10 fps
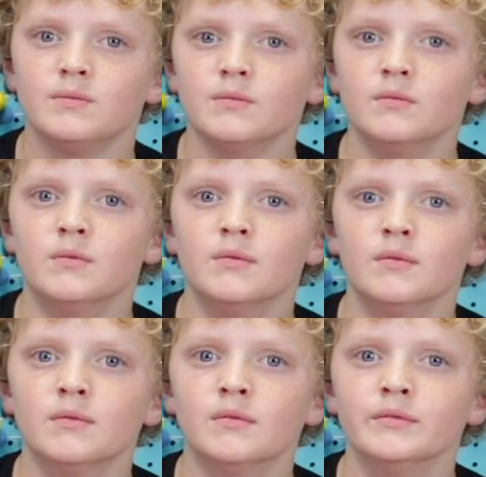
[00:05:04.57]

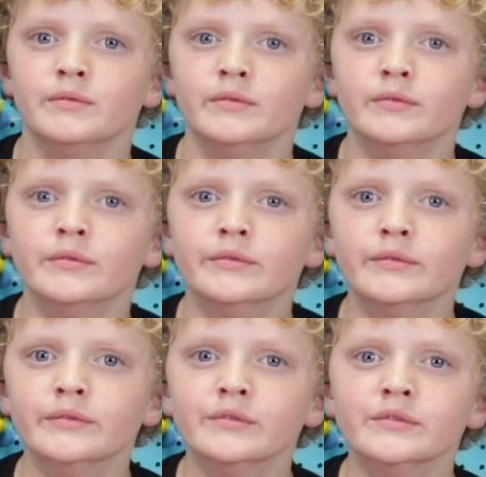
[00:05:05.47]

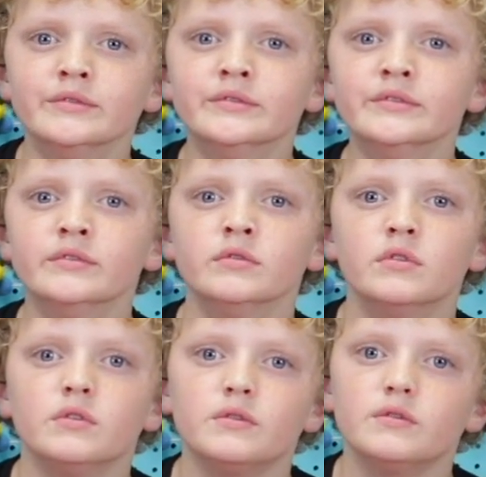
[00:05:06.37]

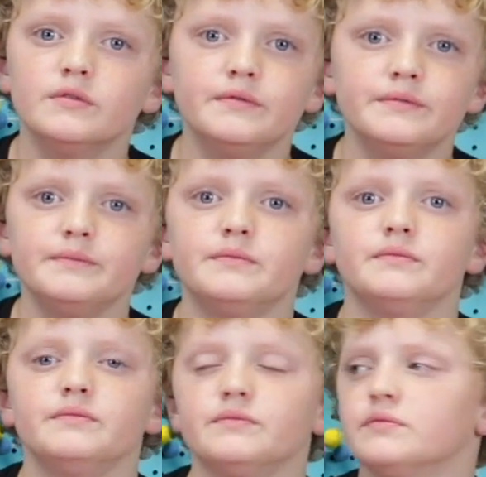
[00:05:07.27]

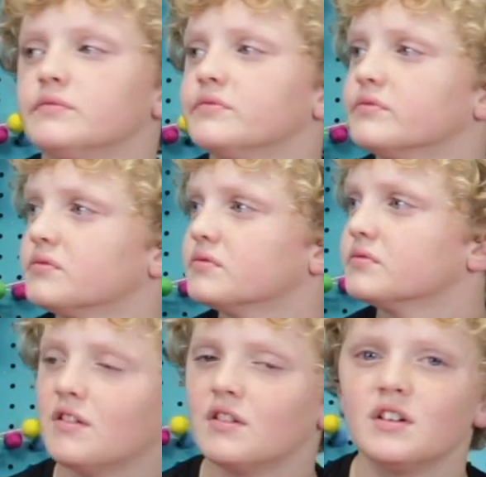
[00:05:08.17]

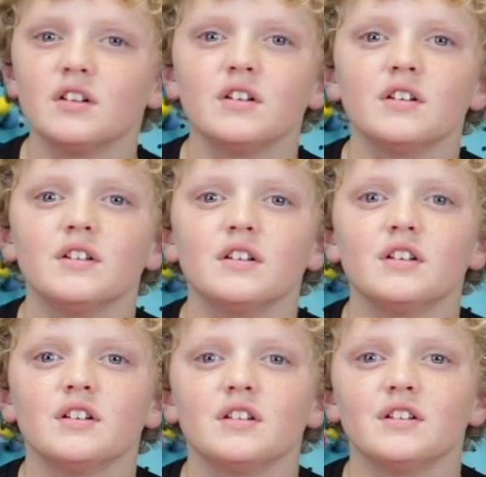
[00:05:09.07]

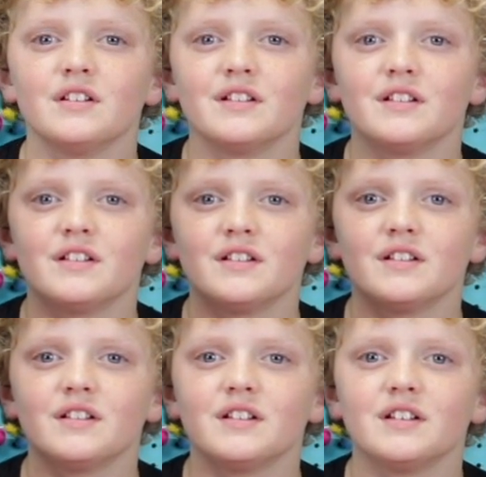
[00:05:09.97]

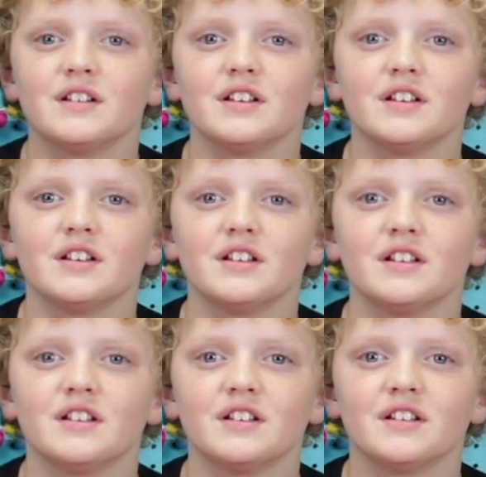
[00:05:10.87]

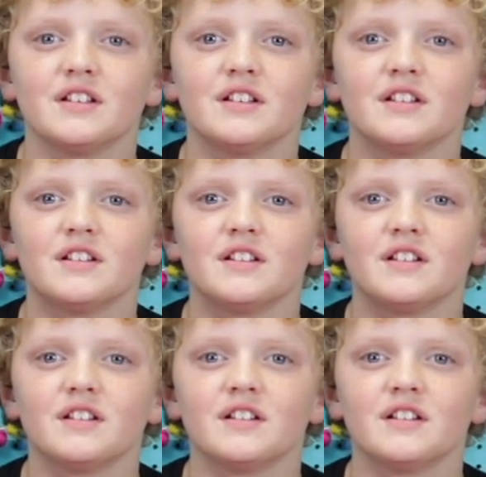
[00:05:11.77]
(not speaking)